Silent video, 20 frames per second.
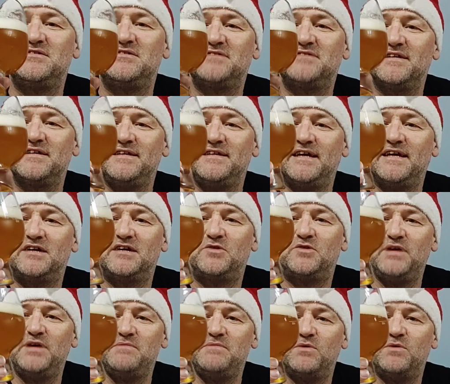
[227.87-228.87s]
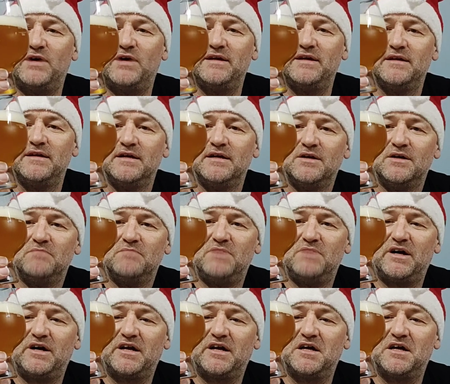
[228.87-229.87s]
steady and creamy one,
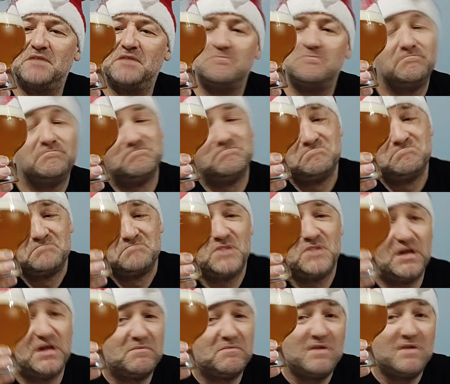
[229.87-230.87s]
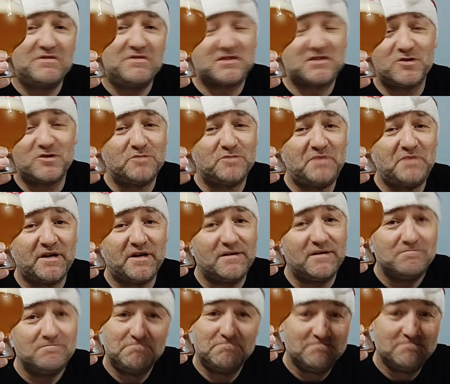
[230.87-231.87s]
but uh, yeah, if it's a good
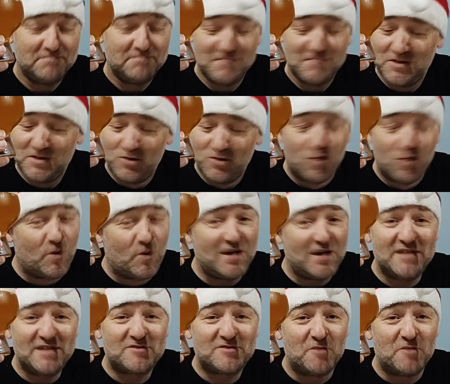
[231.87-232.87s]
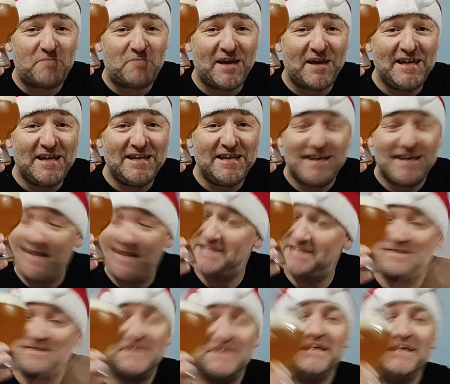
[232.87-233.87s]
beer, no one is complaining,
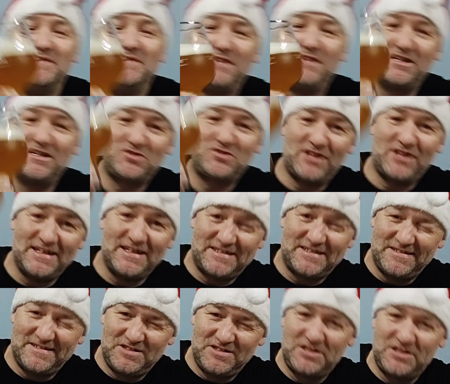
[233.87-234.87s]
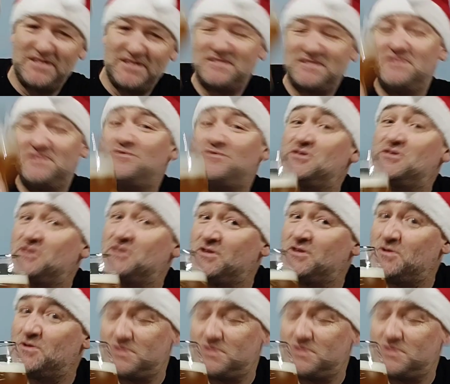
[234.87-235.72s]
guys. We're gonna try it. Cheers. First to the